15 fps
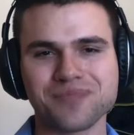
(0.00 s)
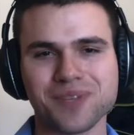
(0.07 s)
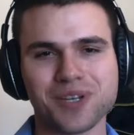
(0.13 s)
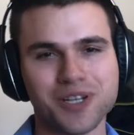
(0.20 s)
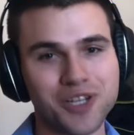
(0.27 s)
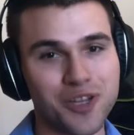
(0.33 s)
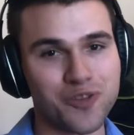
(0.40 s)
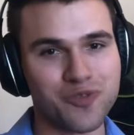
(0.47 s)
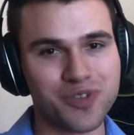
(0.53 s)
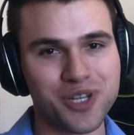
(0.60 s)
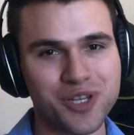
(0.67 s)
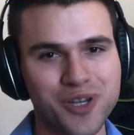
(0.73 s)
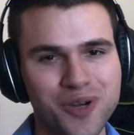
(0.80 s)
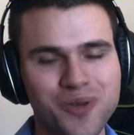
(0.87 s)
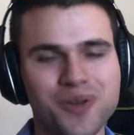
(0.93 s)
in another
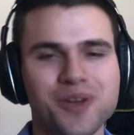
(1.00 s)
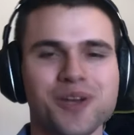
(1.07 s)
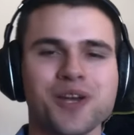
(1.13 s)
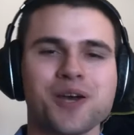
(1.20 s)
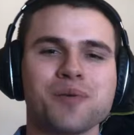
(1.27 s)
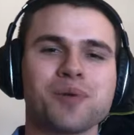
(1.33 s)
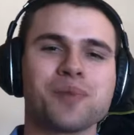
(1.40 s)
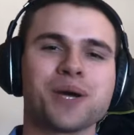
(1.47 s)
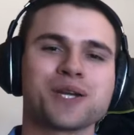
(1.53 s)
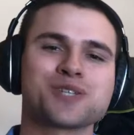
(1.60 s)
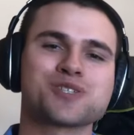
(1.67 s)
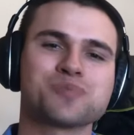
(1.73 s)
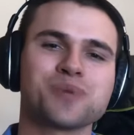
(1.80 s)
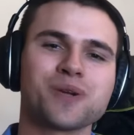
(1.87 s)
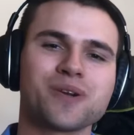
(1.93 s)
video about my
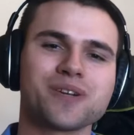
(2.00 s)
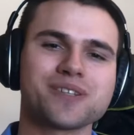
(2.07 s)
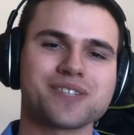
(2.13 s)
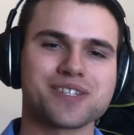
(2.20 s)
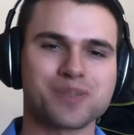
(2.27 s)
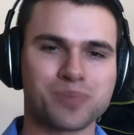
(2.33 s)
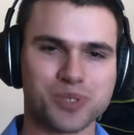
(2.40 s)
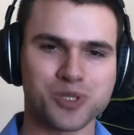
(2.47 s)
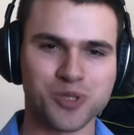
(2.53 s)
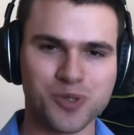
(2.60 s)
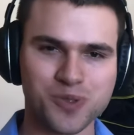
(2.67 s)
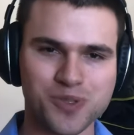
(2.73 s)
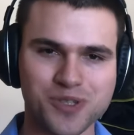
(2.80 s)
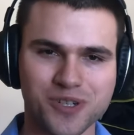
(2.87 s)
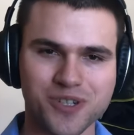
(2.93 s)
experience as a
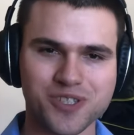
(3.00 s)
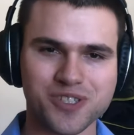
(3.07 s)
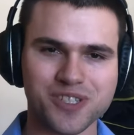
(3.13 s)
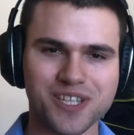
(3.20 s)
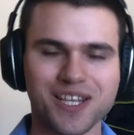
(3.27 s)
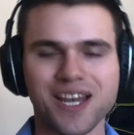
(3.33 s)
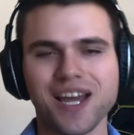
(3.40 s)
platoon sergeant.